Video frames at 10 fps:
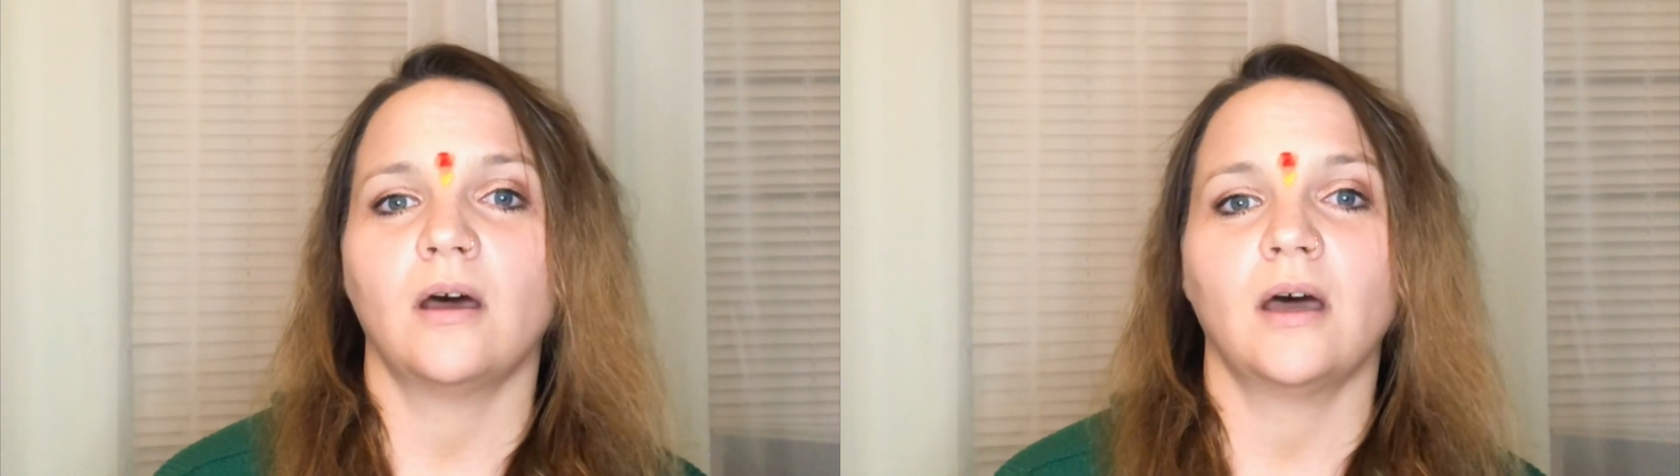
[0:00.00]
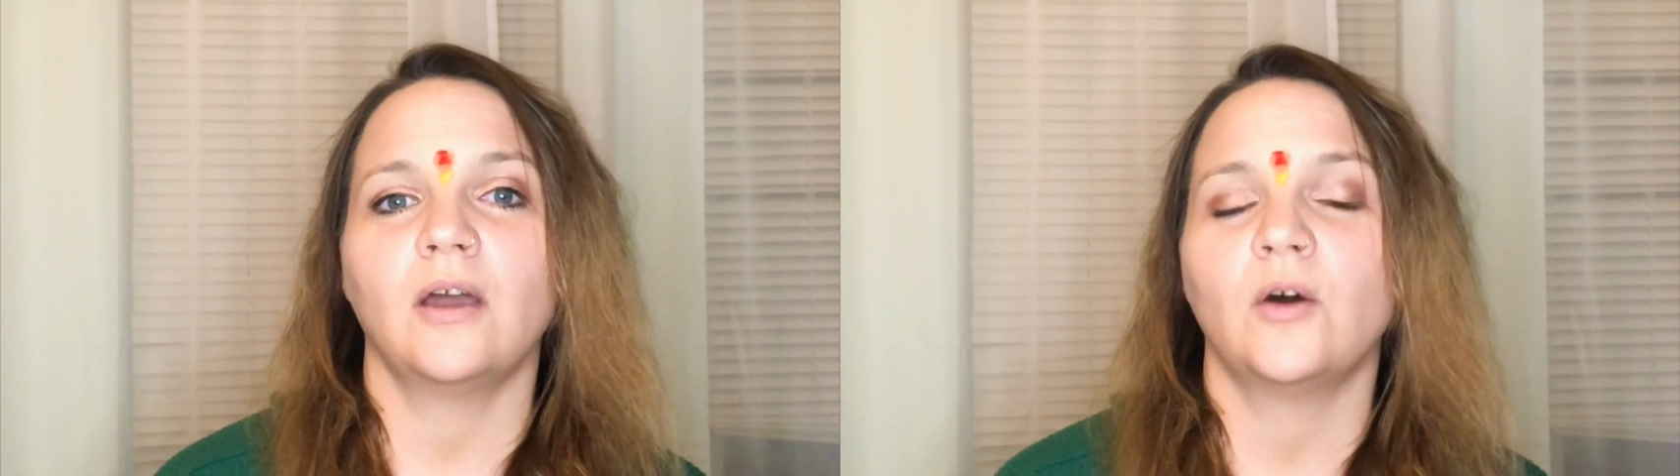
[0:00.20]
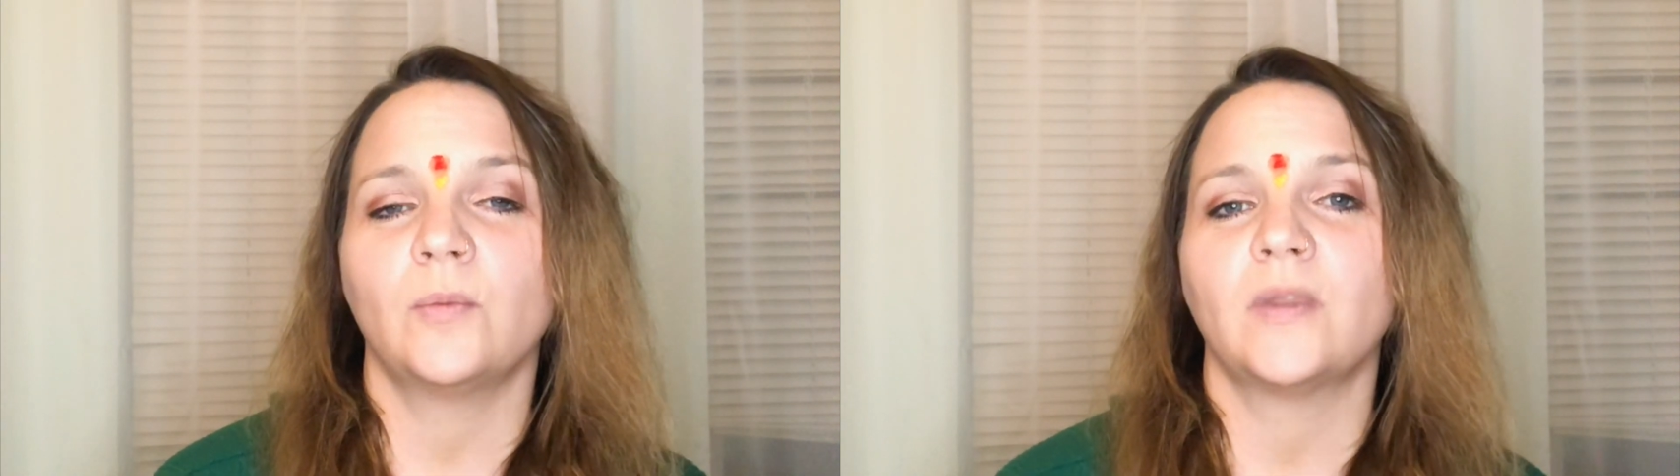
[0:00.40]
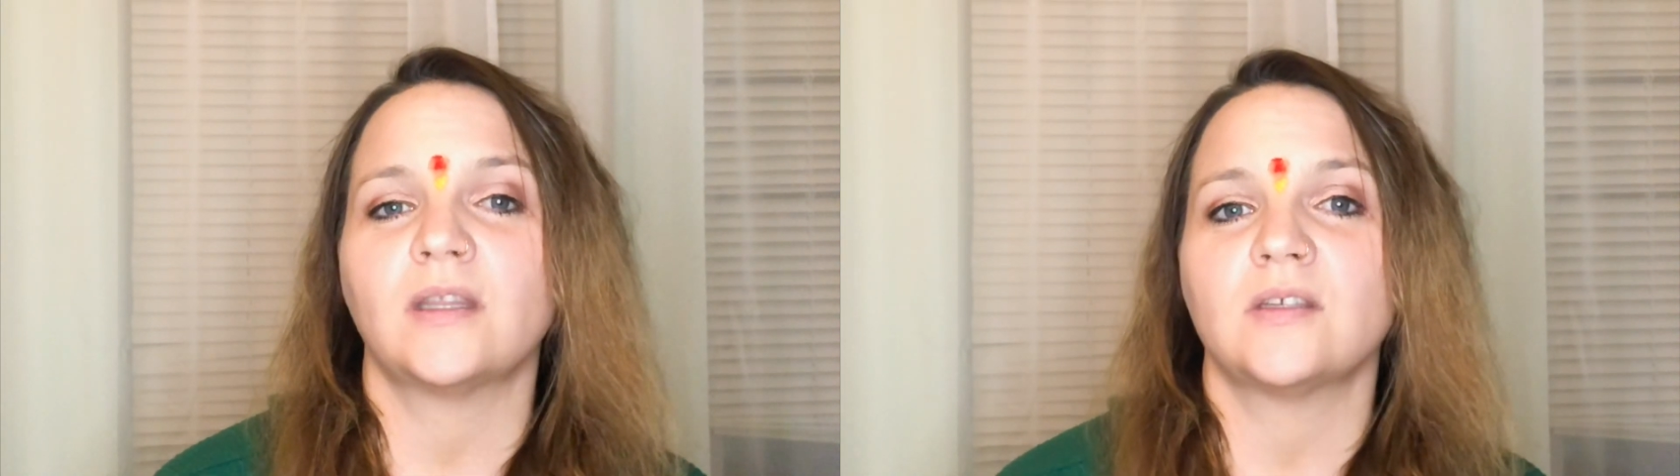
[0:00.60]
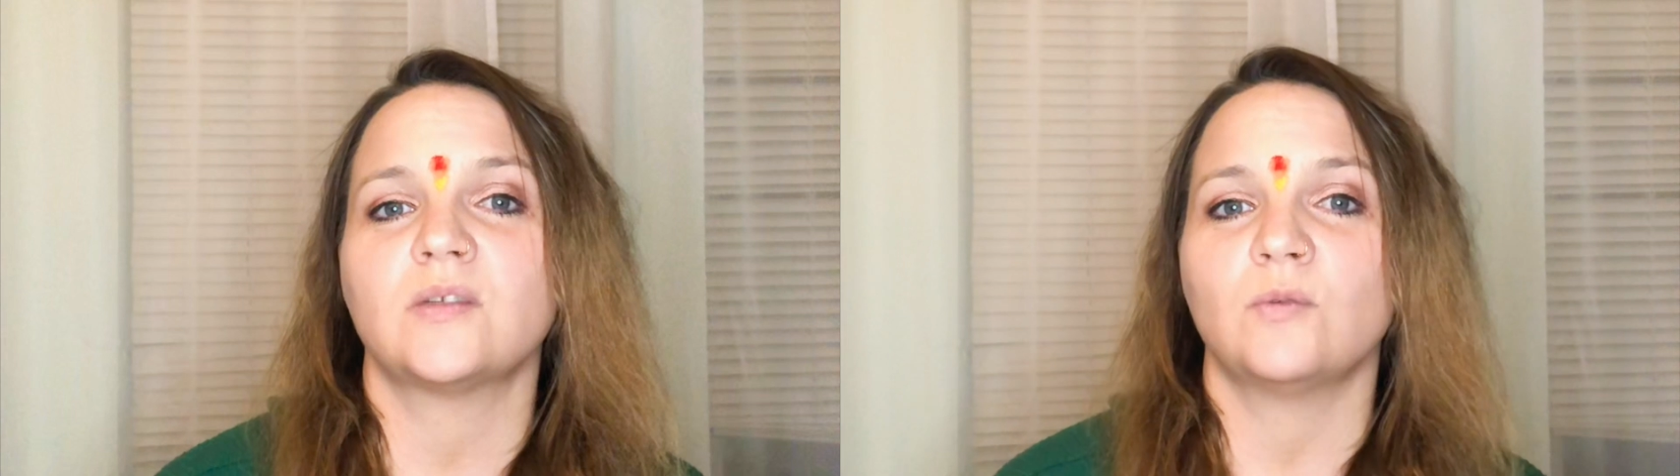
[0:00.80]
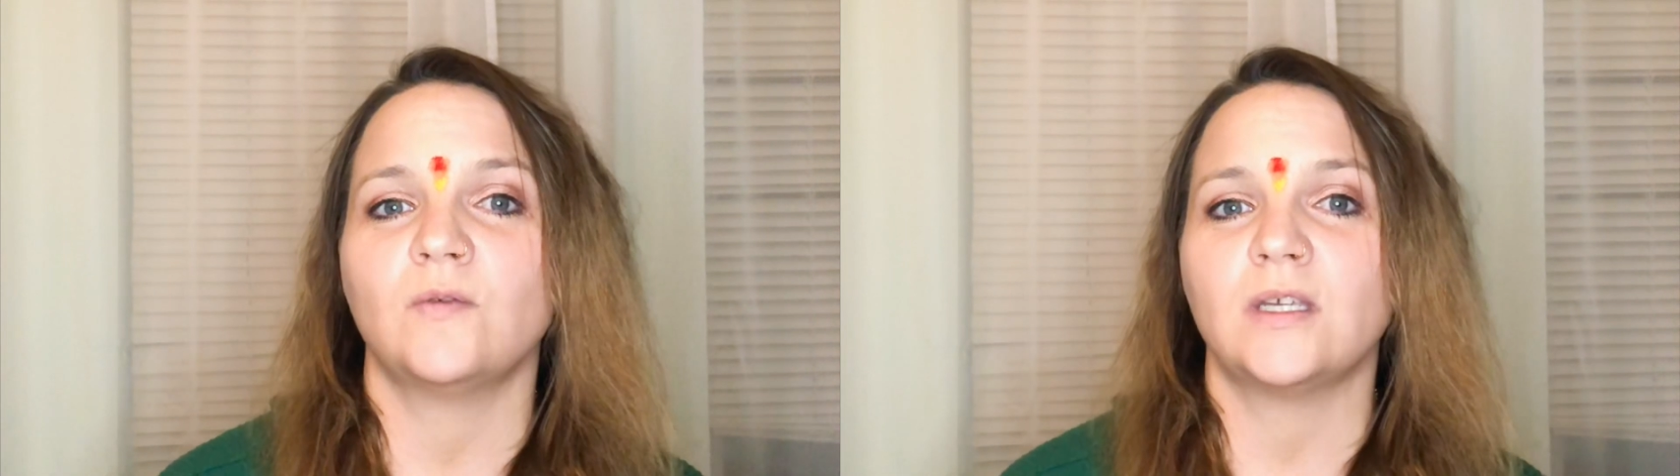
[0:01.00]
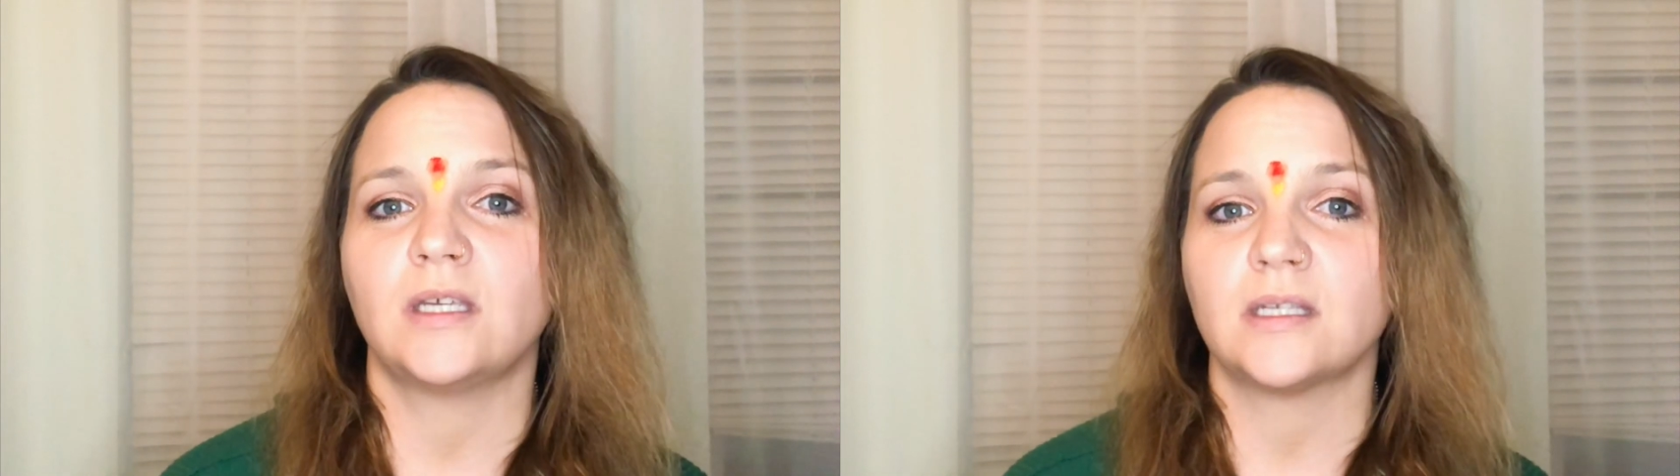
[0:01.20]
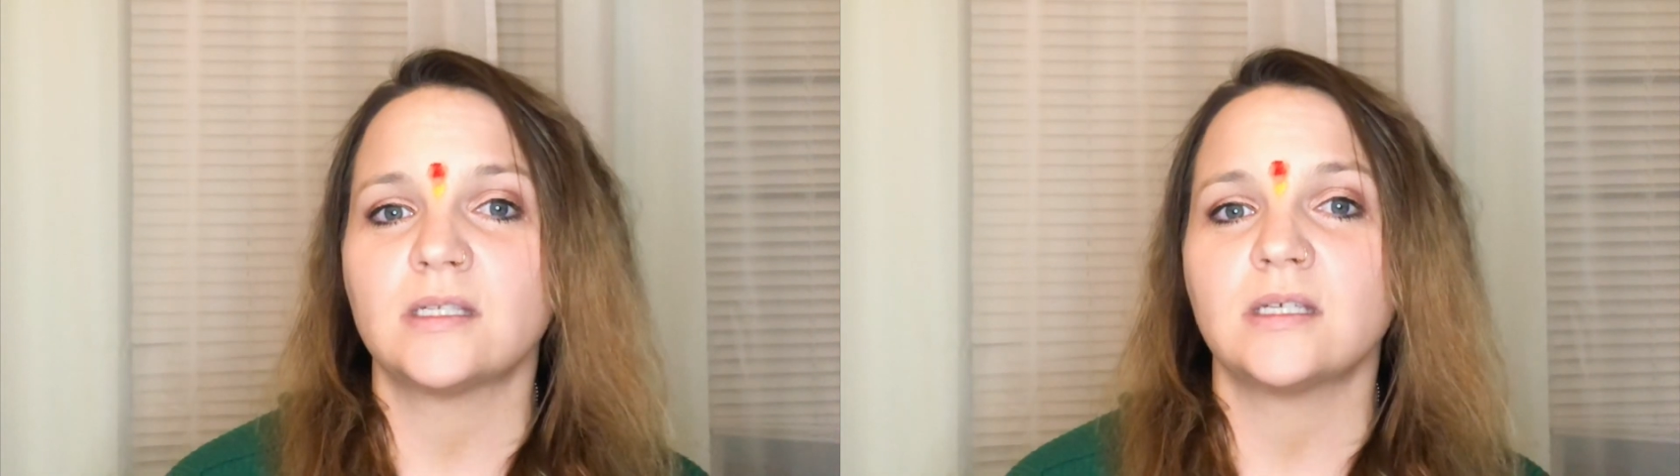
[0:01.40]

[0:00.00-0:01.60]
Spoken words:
I hope that this movie gets